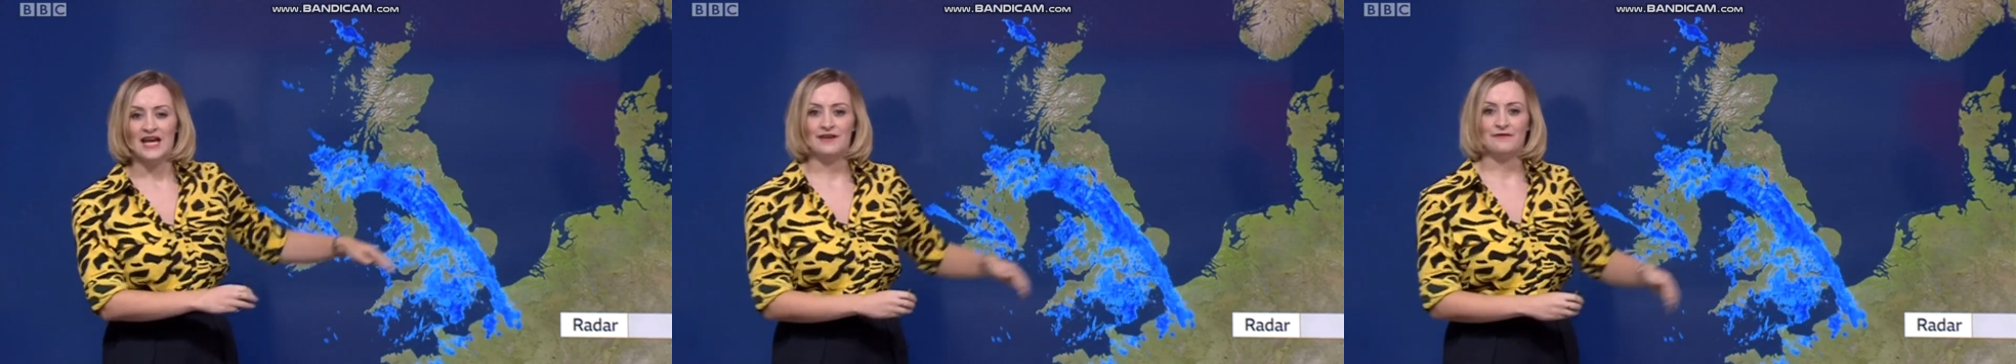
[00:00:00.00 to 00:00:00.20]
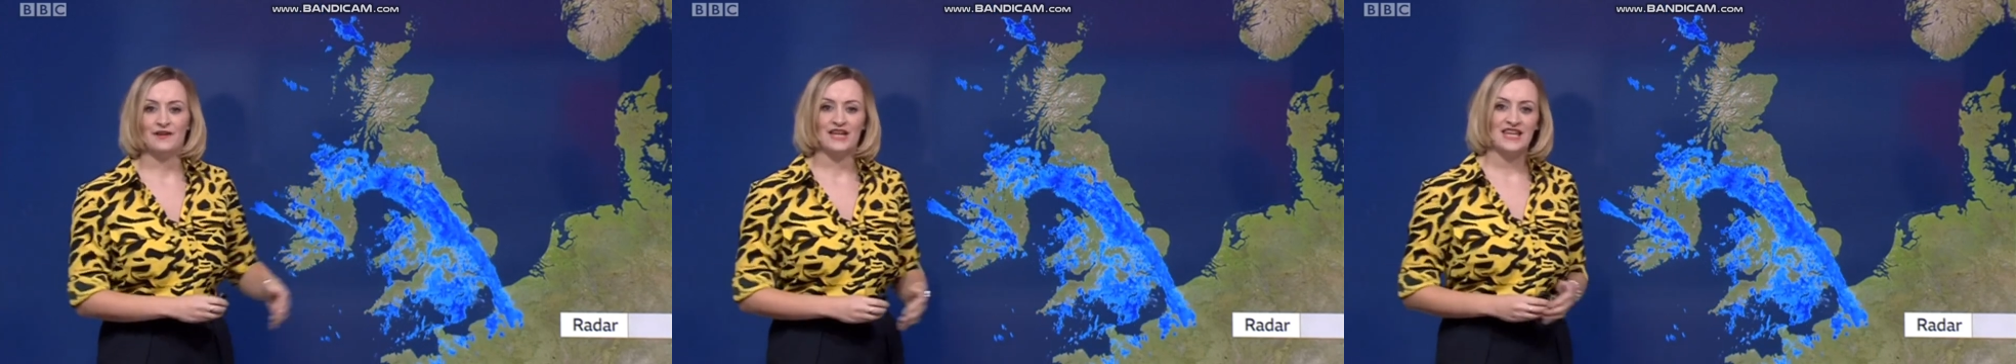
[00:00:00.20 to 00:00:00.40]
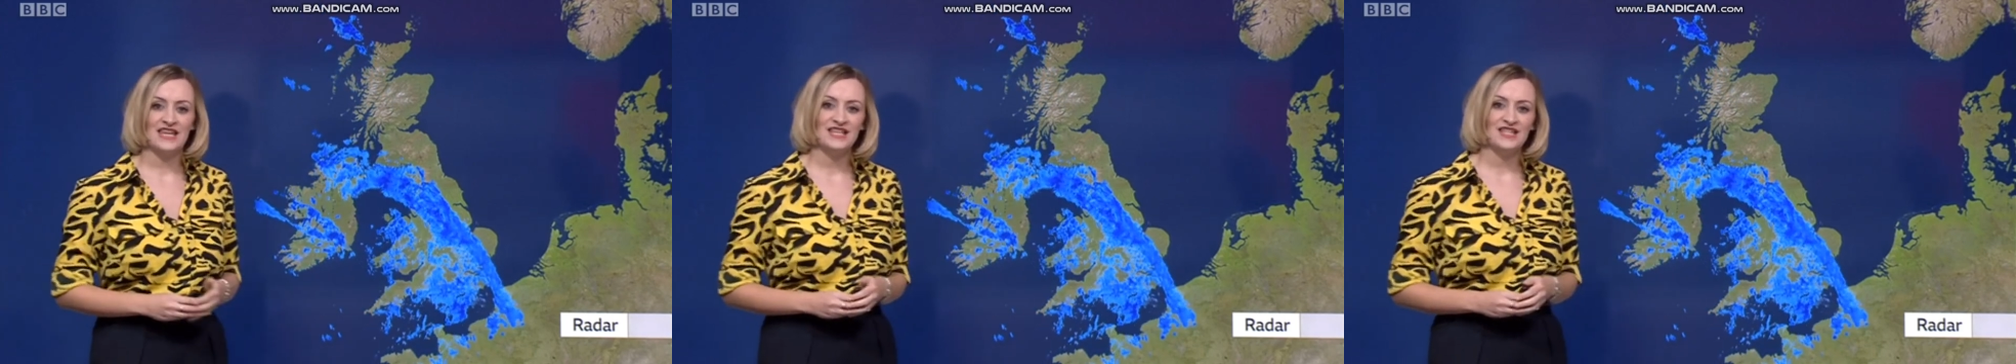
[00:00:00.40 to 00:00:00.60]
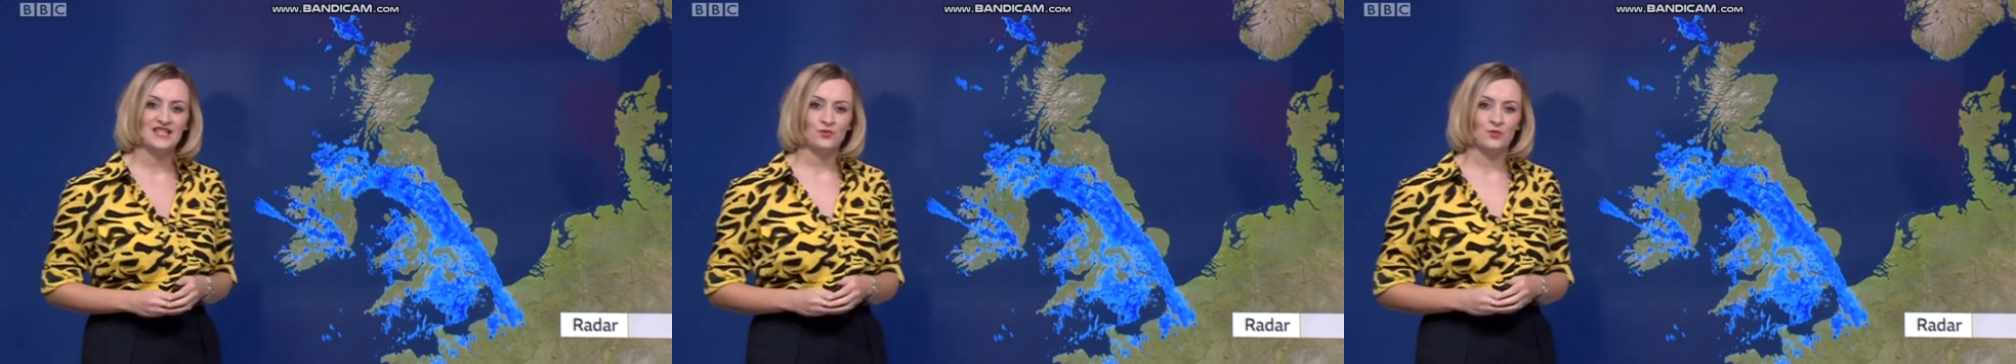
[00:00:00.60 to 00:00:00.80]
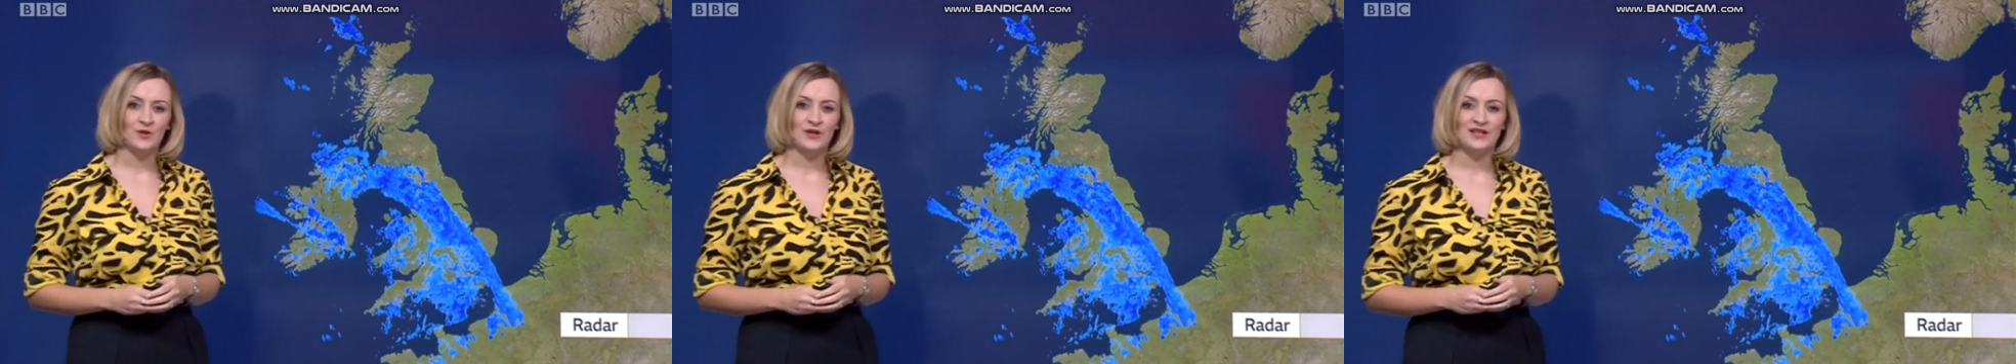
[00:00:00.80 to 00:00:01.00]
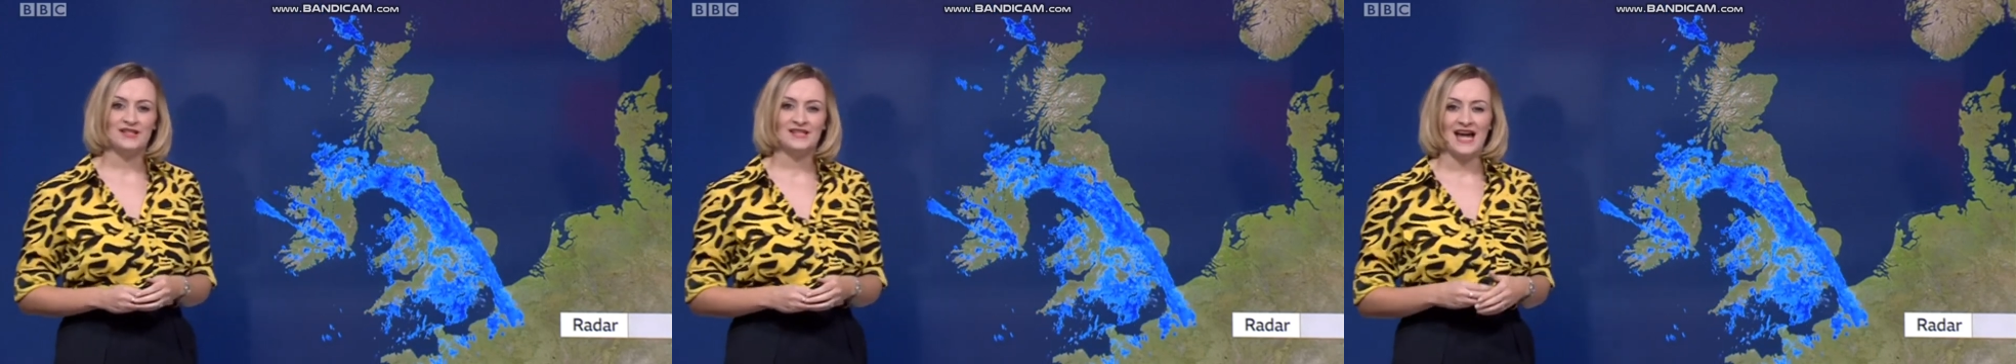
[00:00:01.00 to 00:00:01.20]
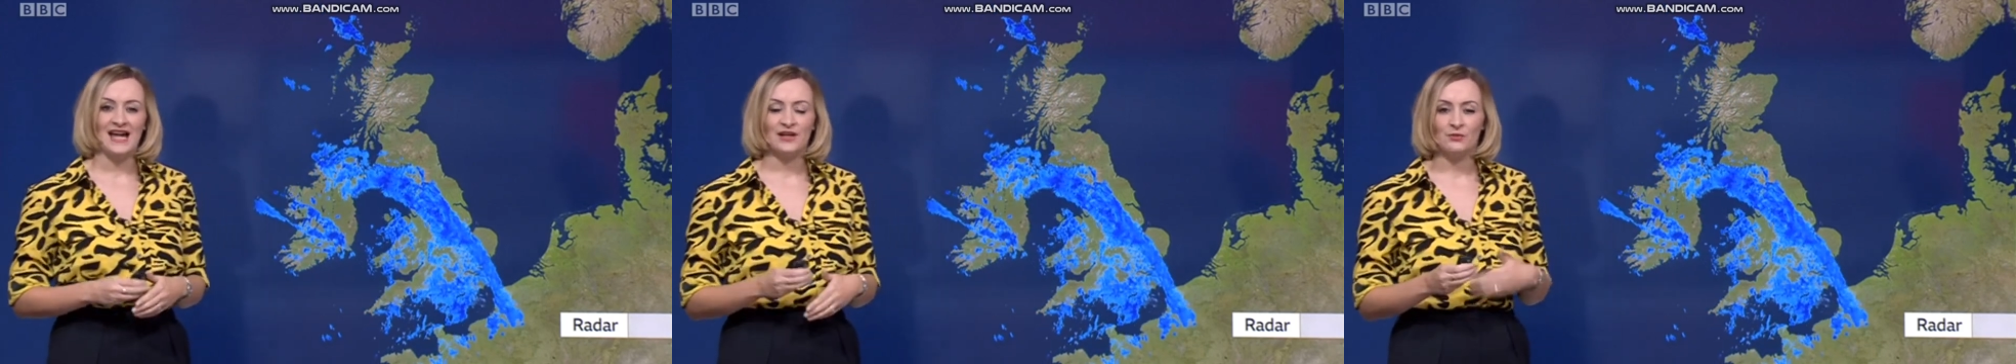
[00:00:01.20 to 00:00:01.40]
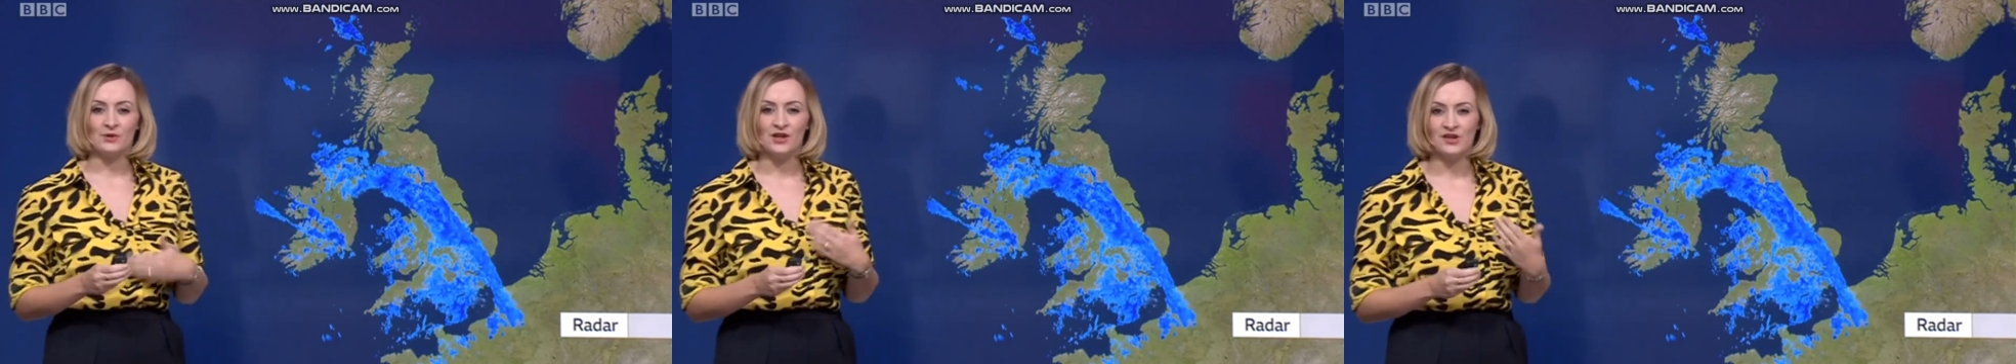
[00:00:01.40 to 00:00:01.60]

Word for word: ever eastwards and it